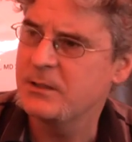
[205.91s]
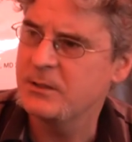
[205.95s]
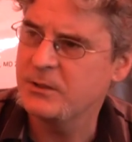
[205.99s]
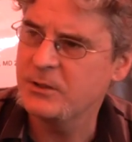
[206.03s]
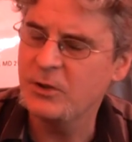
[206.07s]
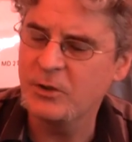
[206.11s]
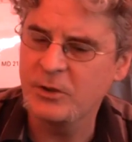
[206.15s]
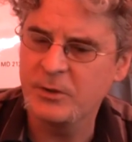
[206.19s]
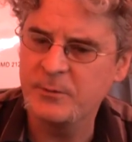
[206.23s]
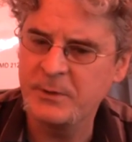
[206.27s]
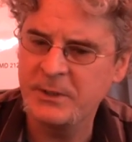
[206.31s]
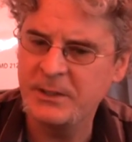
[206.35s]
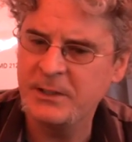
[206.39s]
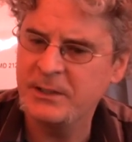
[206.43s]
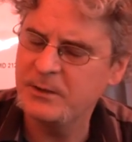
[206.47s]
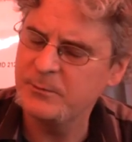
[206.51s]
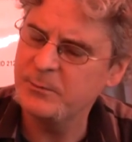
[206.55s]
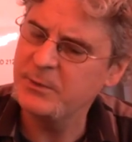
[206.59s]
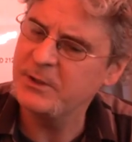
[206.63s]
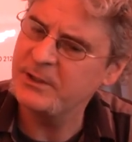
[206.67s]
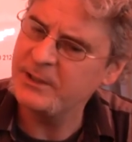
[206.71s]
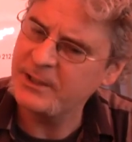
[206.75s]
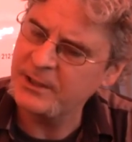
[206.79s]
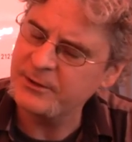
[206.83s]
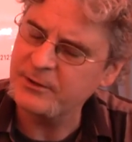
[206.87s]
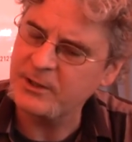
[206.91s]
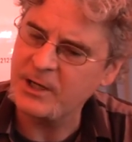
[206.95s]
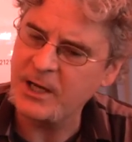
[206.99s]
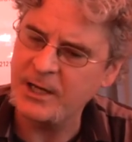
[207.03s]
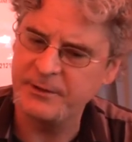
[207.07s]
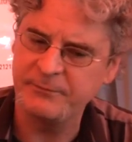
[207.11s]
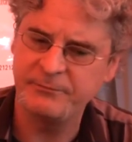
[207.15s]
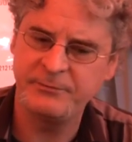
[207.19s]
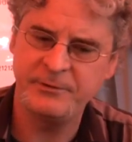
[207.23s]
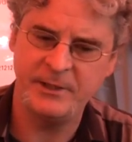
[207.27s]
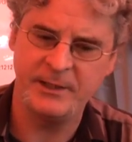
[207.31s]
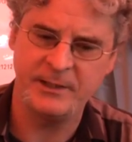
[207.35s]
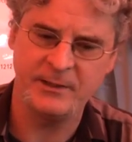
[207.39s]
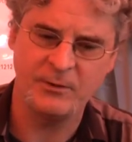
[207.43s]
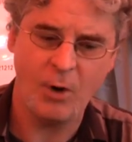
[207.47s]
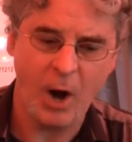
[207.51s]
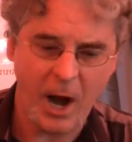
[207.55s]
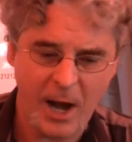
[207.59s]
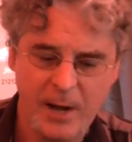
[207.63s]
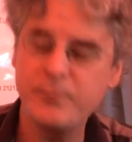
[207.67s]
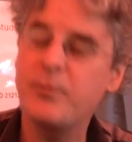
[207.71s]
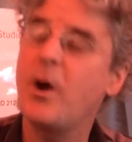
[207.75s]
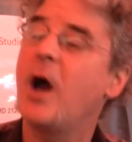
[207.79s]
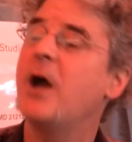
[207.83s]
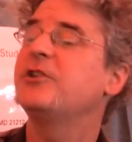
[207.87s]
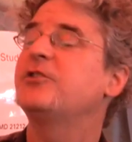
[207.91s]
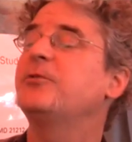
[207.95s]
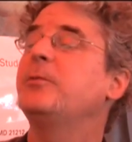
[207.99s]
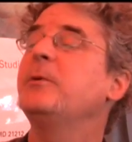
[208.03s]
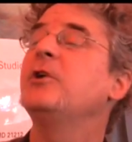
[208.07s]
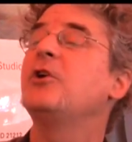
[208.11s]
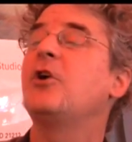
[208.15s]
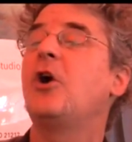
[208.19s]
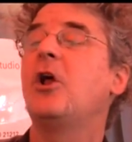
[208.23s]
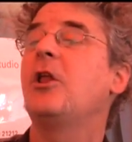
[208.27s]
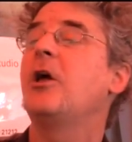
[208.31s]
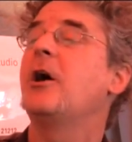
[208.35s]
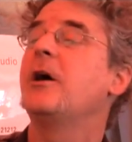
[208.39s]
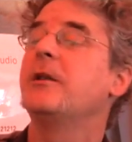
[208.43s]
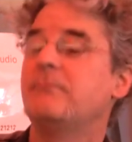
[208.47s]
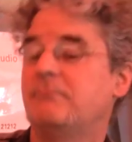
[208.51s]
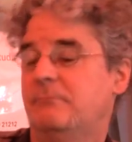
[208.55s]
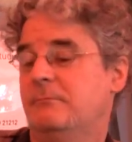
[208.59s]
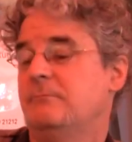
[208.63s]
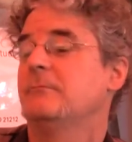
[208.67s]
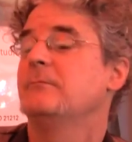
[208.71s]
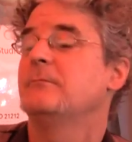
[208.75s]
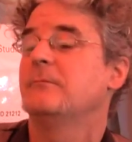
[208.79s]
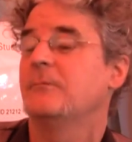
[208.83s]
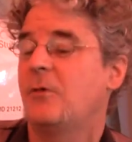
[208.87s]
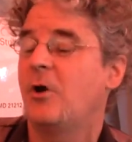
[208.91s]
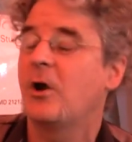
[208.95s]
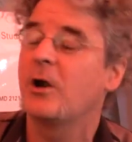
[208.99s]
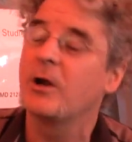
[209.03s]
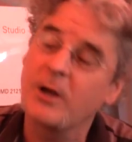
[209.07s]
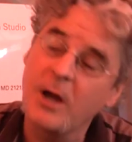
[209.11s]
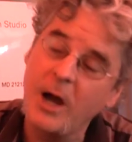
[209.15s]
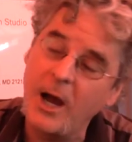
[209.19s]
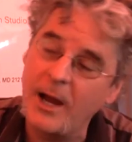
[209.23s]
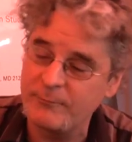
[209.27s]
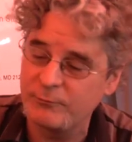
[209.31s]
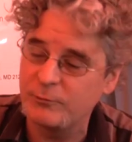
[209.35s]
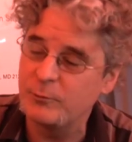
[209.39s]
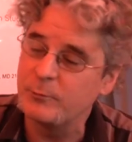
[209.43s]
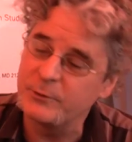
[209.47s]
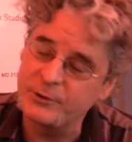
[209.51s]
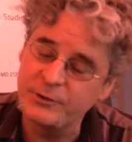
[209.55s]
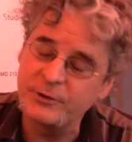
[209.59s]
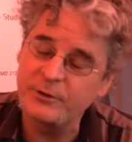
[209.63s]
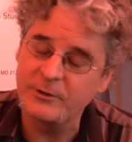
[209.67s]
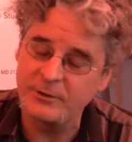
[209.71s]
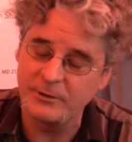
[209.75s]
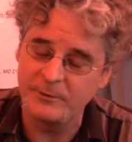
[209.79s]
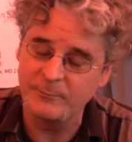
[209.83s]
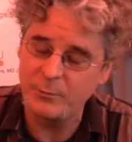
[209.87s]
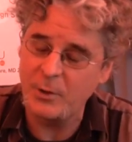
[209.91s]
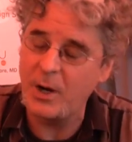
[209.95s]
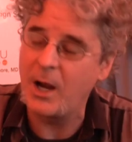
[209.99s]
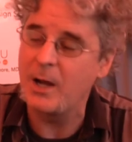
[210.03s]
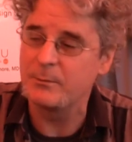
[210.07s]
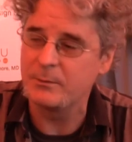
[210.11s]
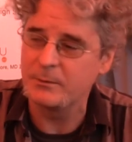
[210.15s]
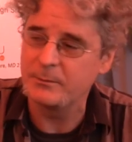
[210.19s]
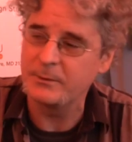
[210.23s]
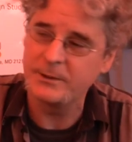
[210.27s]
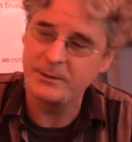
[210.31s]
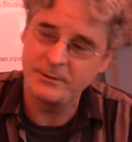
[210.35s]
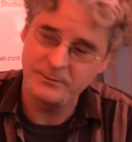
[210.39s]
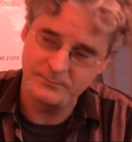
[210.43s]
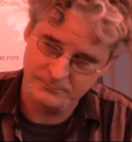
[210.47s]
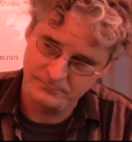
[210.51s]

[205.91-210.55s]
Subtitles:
You know what I mean? It'd be another kind of thing. I'd spend it all on archival material probably.